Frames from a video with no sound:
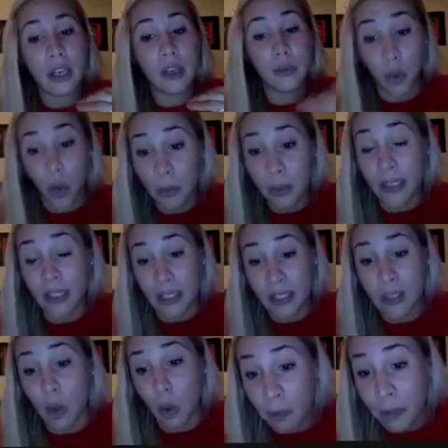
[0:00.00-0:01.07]
Enrollment
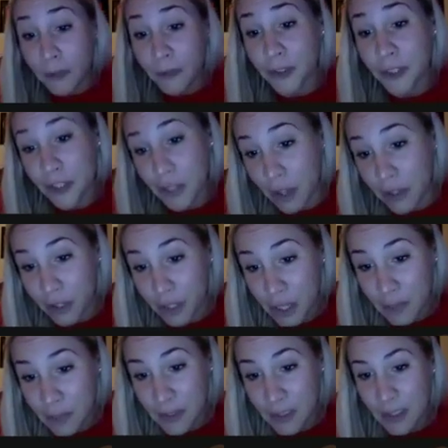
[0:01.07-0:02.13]
is open for
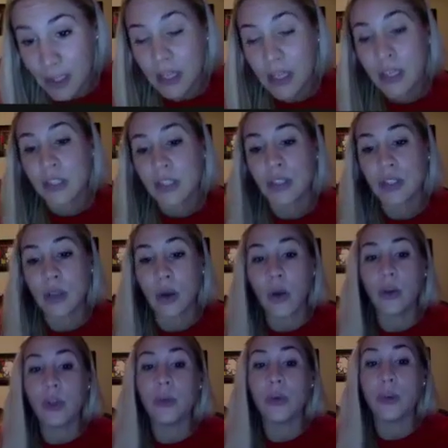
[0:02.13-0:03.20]
scholarships. So
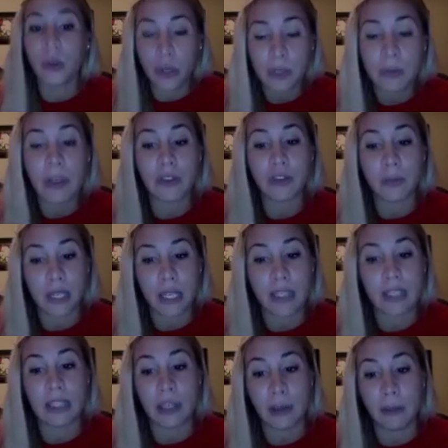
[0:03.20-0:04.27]
you would go to
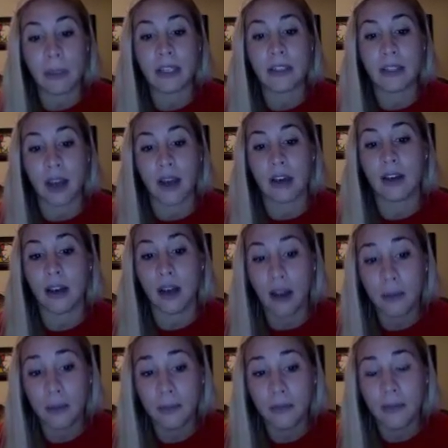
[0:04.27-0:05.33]

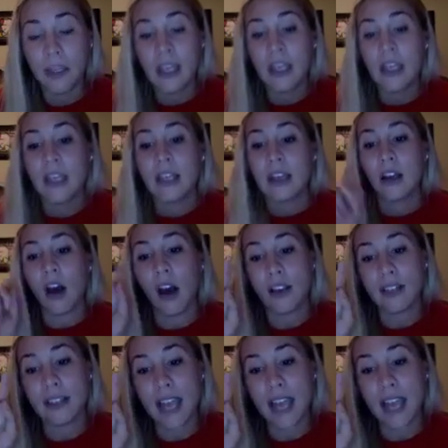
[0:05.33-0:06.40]
spectrumdancetherapy.com,
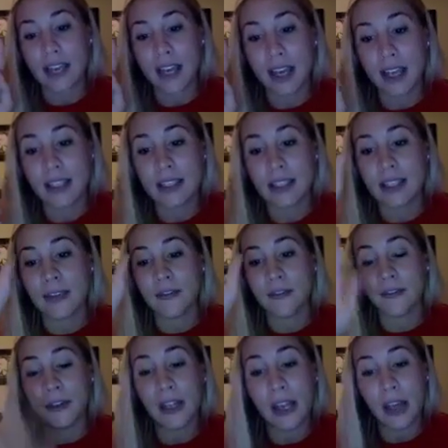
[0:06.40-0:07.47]
contact us,
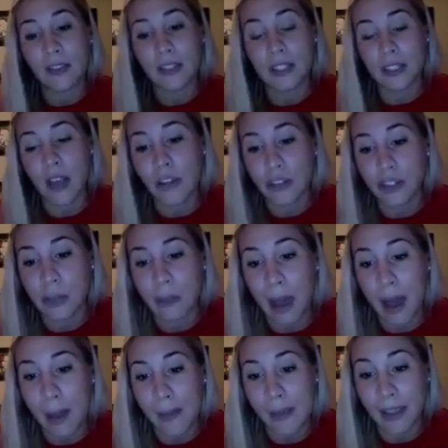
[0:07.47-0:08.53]
fill out the scholarship
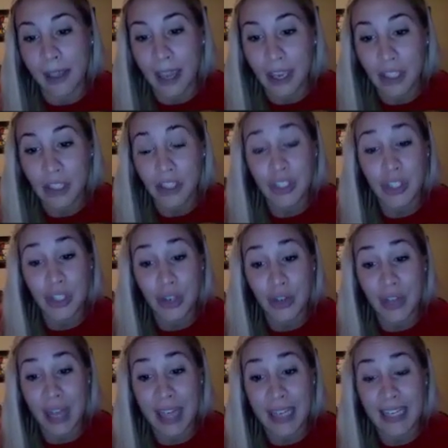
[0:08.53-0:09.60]
application, turn
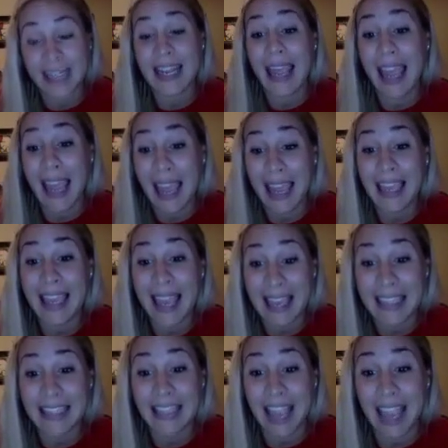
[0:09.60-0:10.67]
that in
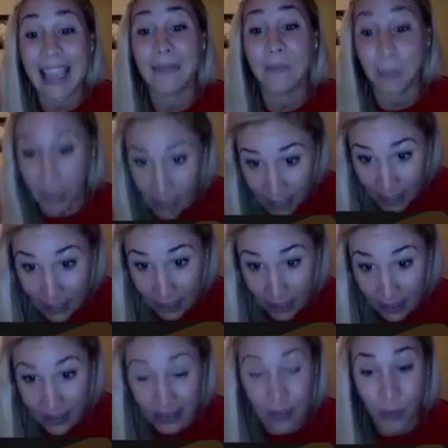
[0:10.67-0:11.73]
ASAP,
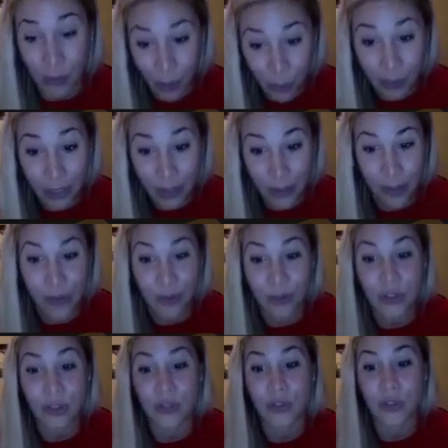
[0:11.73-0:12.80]
because it will be
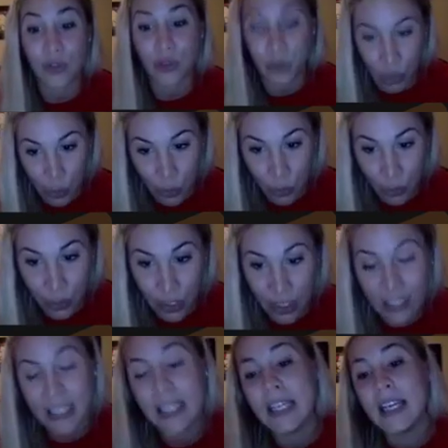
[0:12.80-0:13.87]
closed
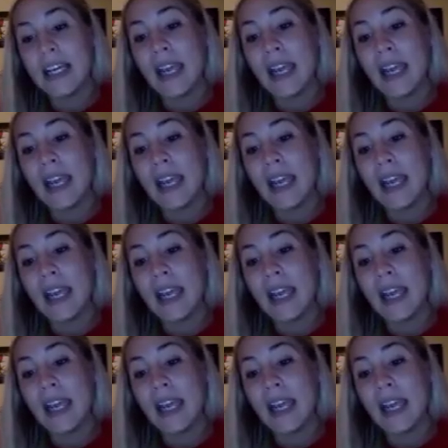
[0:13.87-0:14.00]
soon.